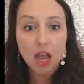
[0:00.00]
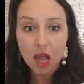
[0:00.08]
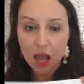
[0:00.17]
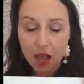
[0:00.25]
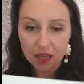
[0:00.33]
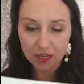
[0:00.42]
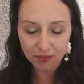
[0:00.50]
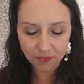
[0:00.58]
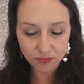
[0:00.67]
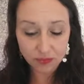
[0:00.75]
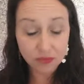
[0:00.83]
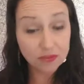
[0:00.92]
Got my,
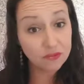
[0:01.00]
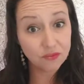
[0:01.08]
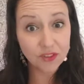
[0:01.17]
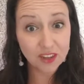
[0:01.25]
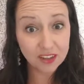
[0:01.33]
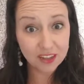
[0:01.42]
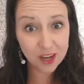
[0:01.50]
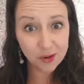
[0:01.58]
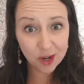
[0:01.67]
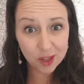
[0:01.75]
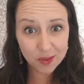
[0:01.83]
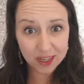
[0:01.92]

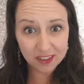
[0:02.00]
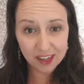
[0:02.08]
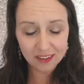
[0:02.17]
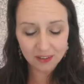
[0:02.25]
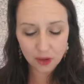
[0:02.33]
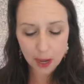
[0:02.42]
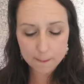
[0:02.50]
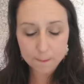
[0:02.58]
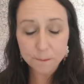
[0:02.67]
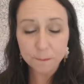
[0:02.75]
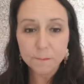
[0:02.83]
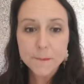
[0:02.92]
this is like one of the big
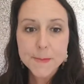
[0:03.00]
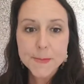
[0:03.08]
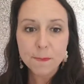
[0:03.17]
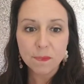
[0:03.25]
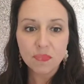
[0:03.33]
tests, right?